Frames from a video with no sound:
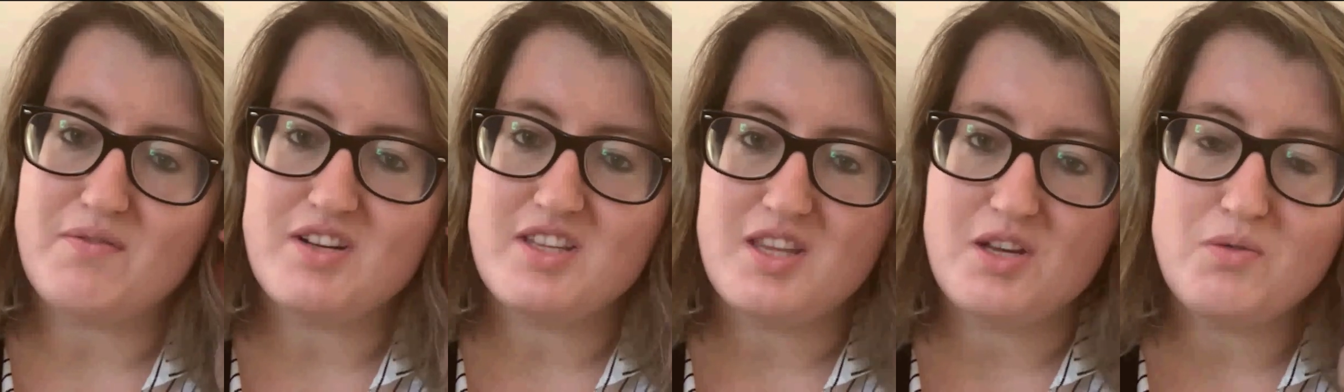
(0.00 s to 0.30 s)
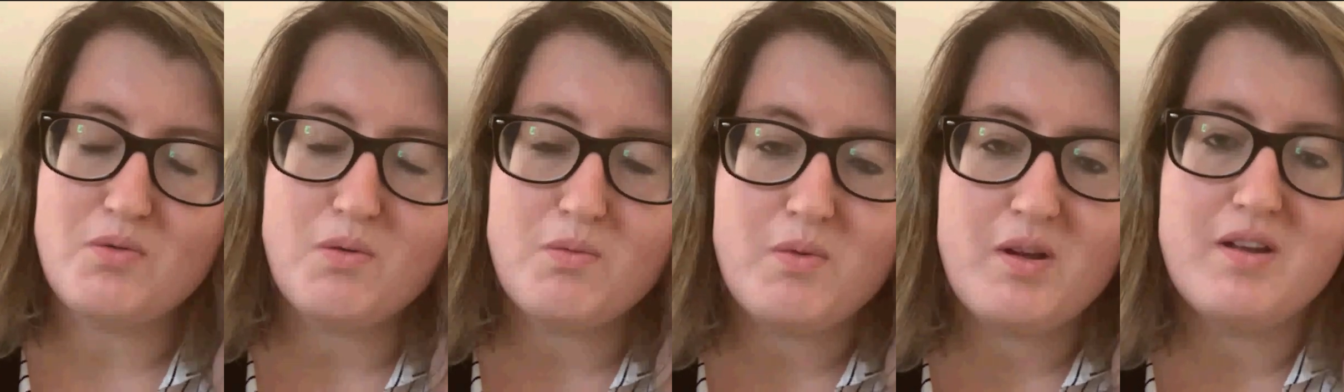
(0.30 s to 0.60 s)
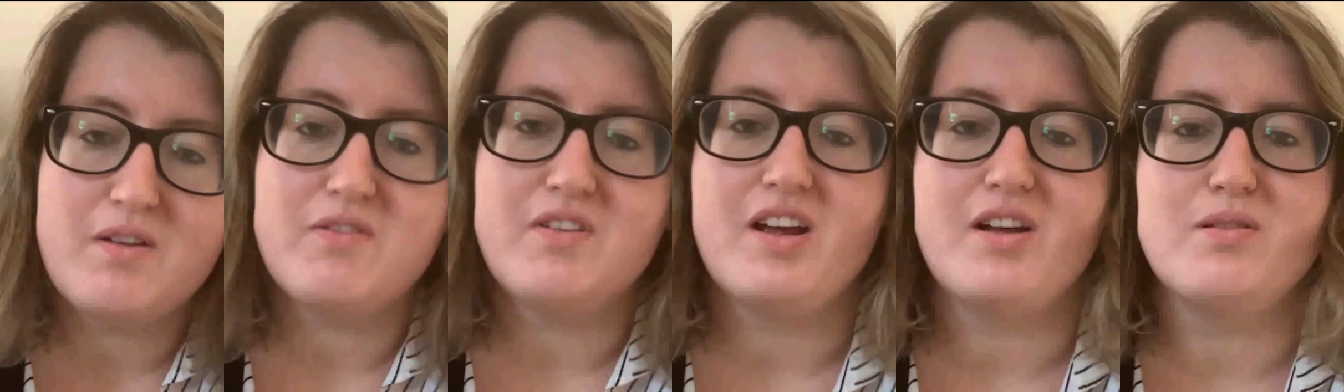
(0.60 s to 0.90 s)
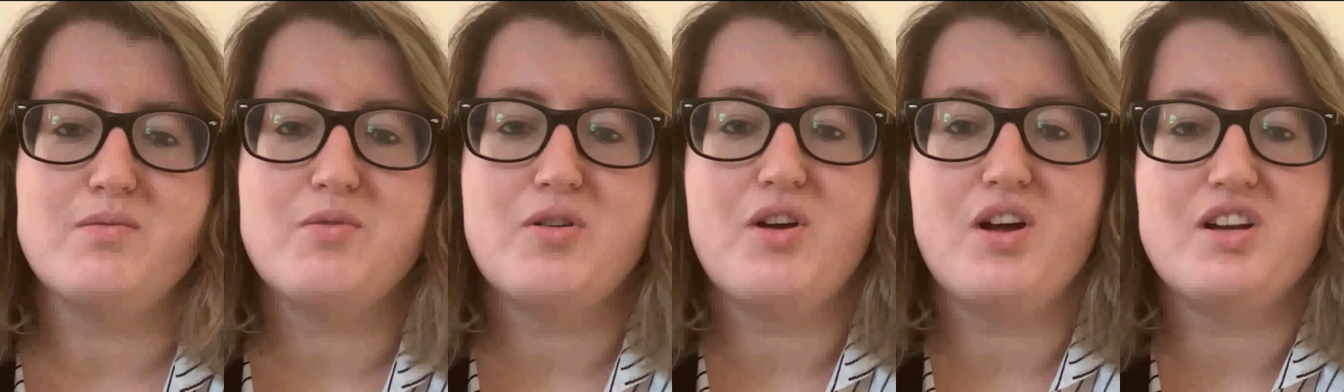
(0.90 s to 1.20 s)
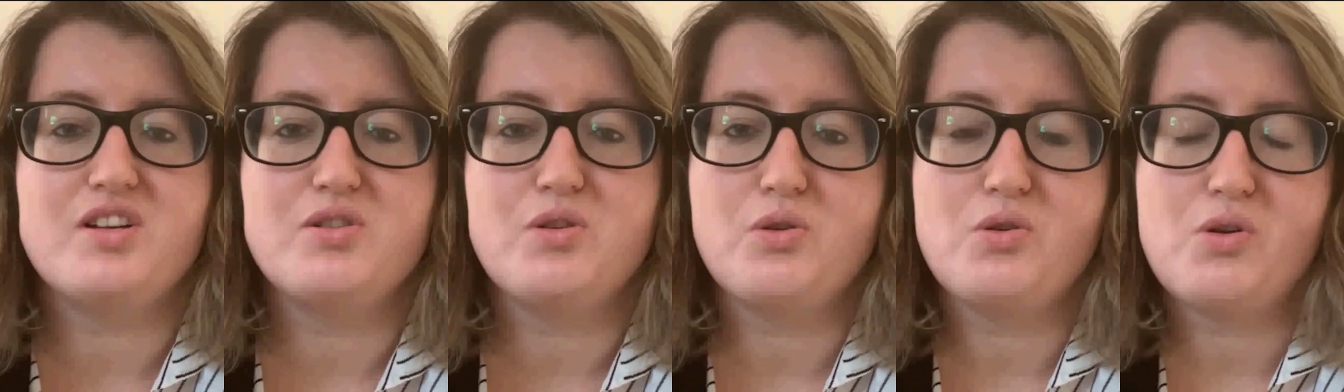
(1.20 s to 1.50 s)
Everything will be available
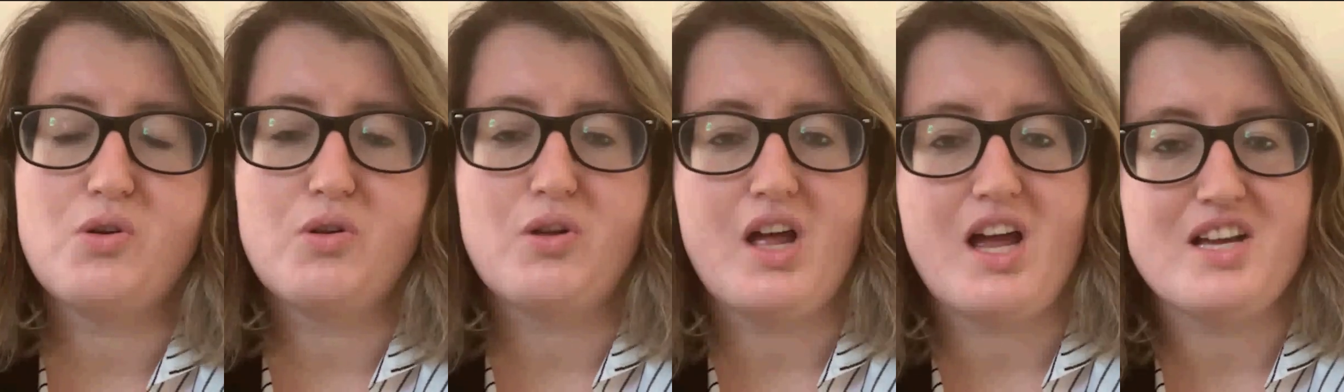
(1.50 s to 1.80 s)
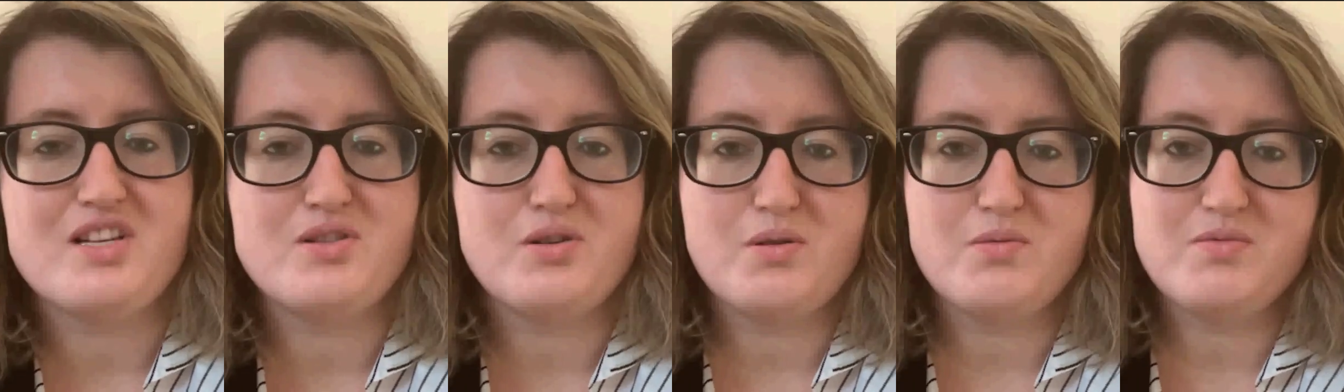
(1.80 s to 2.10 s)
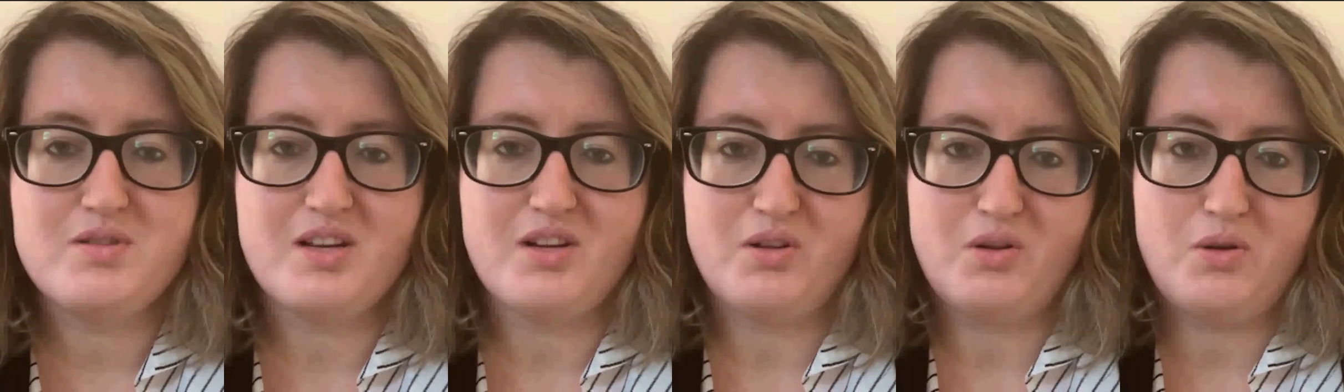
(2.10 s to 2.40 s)
on Google Classrooms,